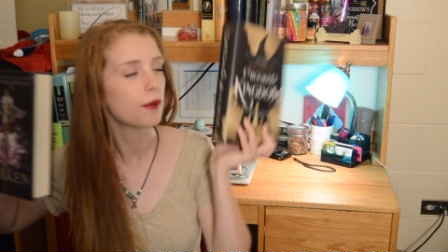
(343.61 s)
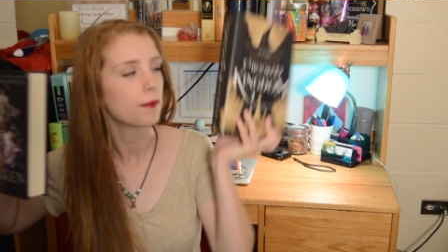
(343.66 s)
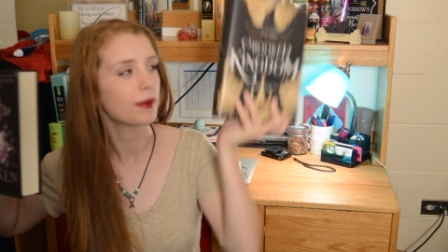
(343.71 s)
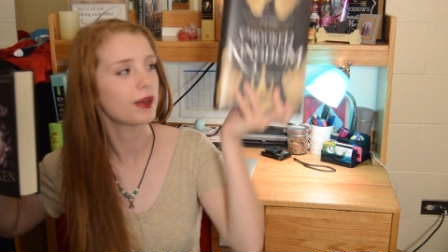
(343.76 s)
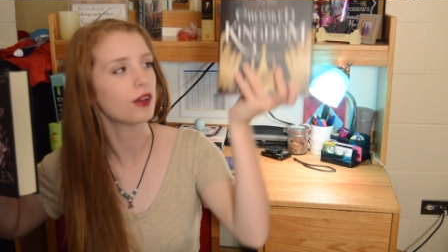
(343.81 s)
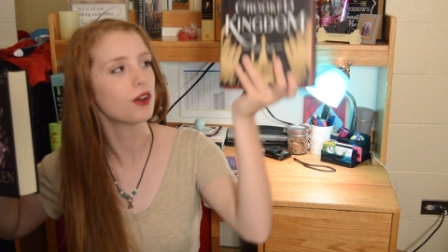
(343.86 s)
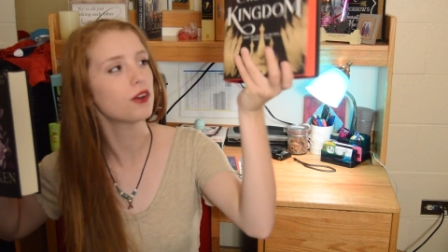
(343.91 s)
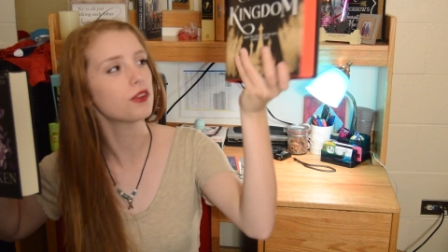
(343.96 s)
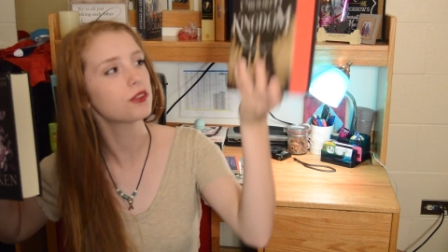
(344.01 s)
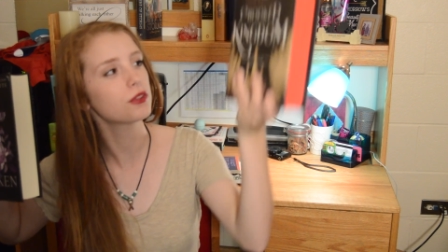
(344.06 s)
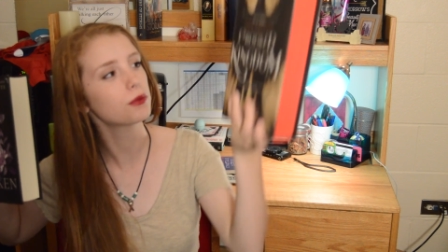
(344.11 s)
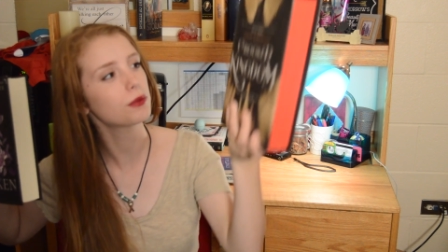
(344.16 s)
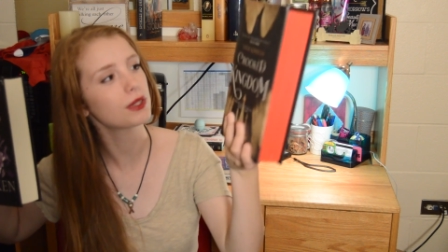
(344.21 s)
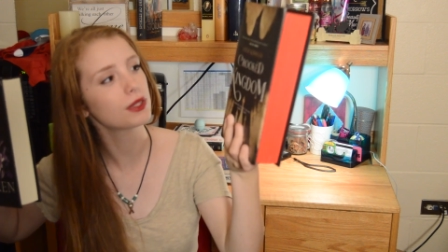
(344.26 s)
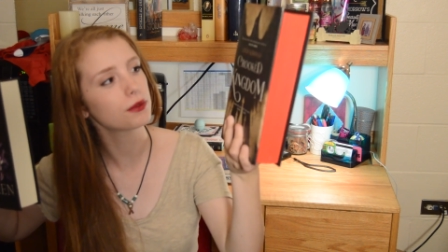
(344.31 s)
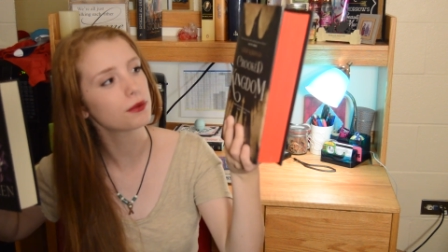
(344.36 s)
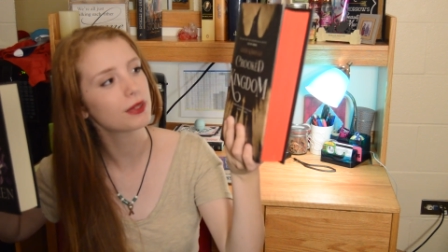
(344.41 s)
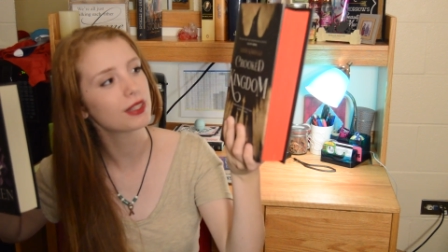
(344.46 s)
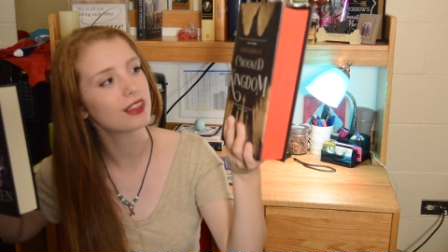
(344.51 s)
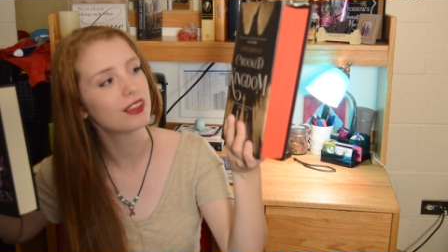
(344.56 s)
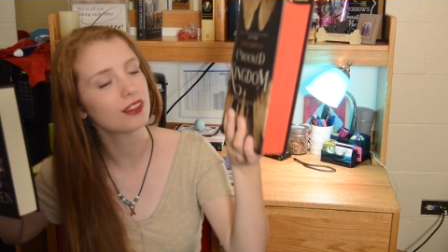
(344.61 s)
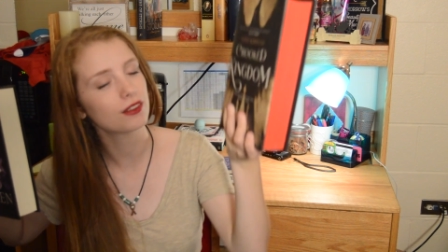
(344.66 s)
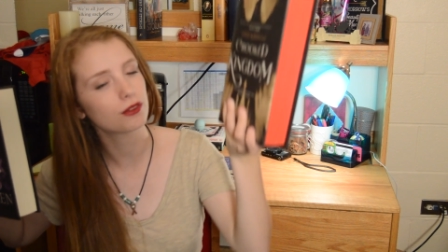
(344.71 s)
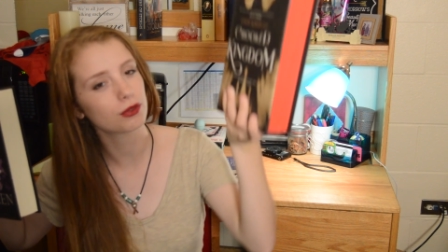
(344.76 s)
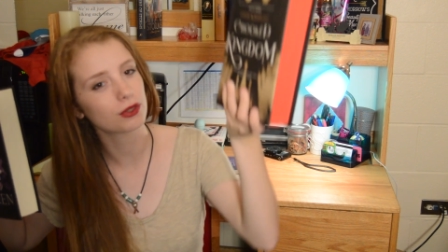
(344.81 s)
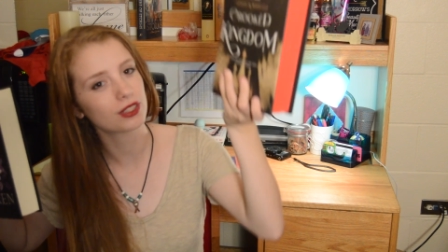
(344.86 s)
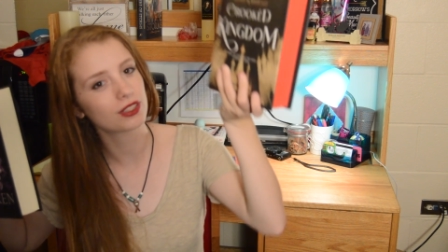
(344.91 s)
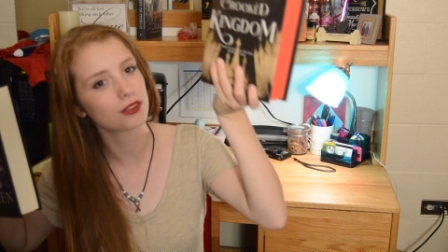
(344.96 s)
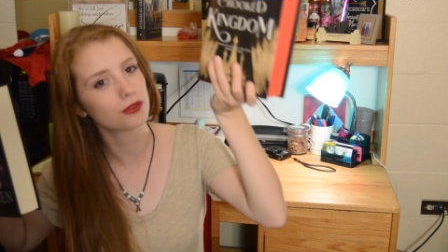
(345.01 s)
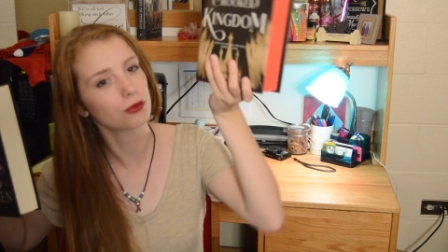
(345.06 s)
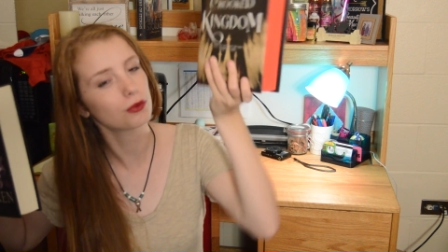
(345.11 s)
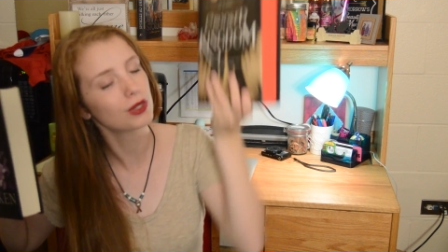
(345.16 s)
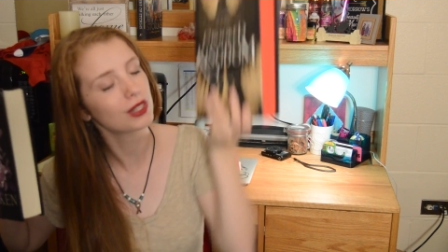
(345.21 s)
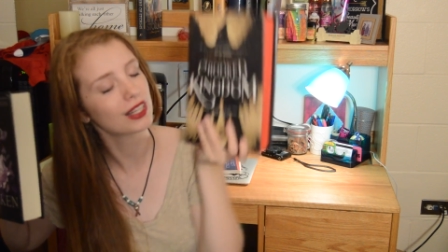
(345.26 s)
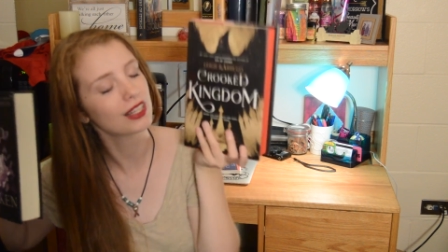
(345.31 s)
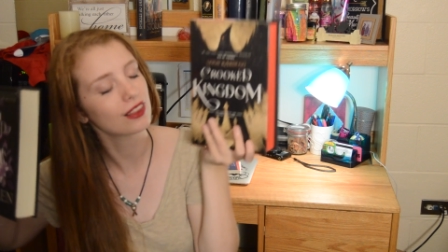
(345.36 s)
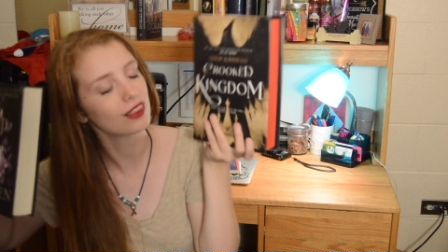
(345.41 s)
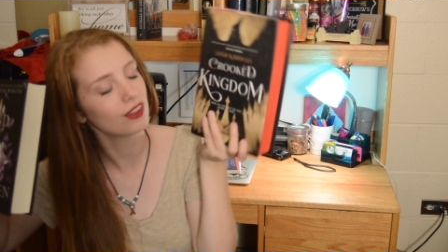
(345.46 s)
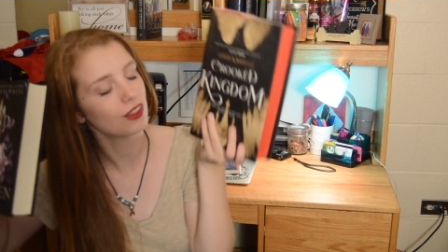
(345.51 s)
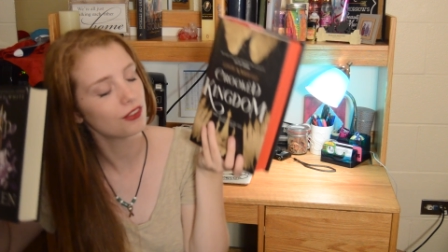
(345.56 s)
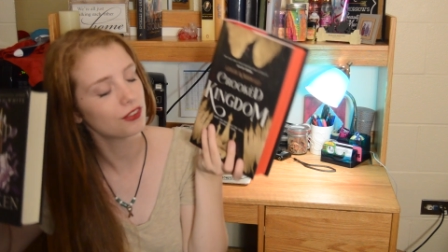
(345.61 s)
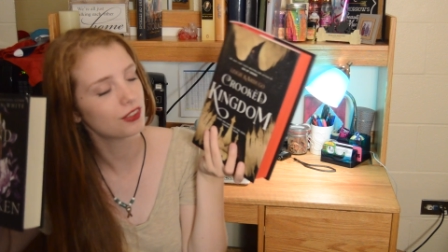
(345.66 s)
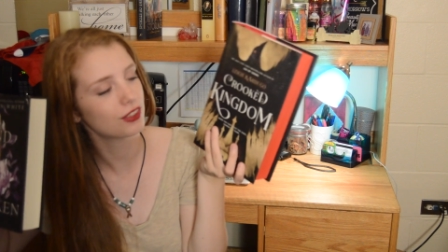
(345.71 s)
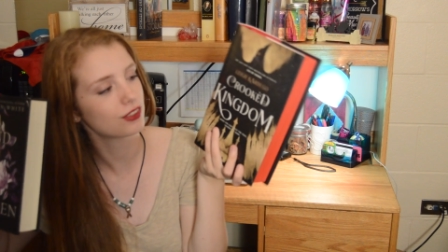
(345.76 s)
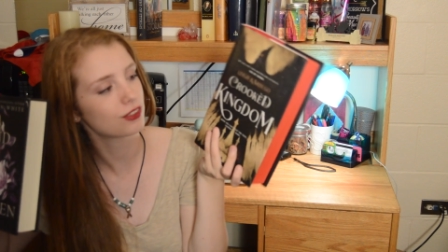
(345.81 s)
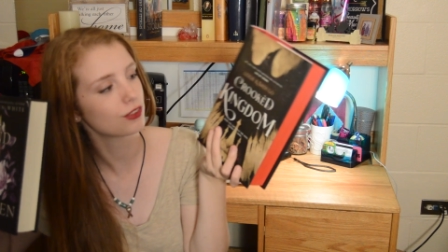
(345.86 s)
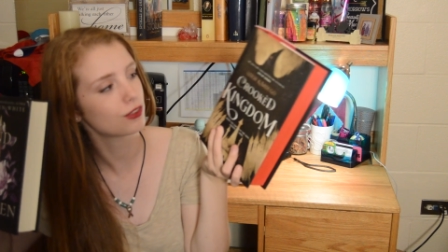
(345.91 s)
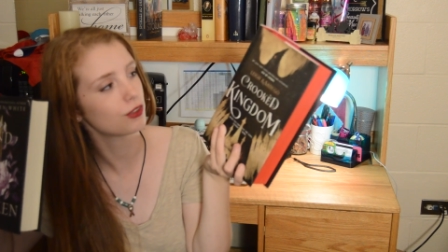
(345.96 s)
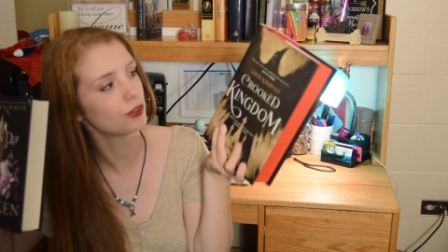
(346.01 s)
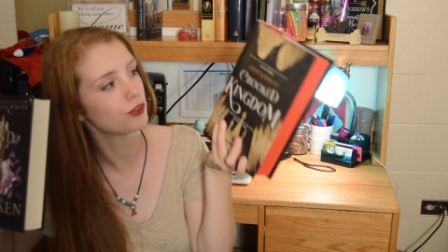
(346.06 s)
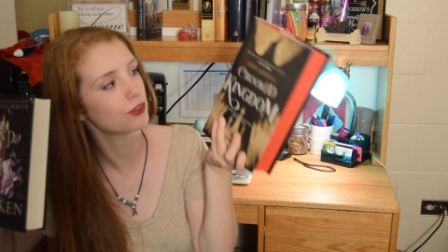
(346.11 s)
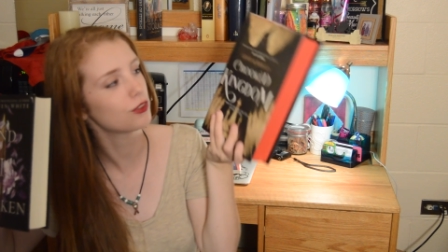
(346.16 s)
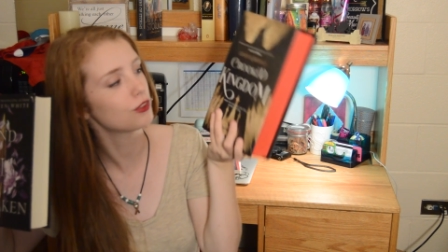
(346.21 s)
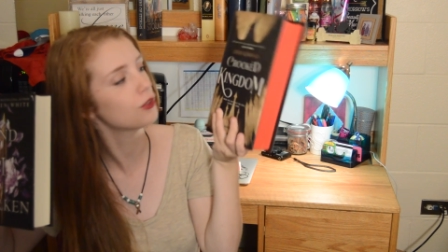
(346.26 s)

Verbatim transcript: but I also want to read this one because one, I love Six of Crows,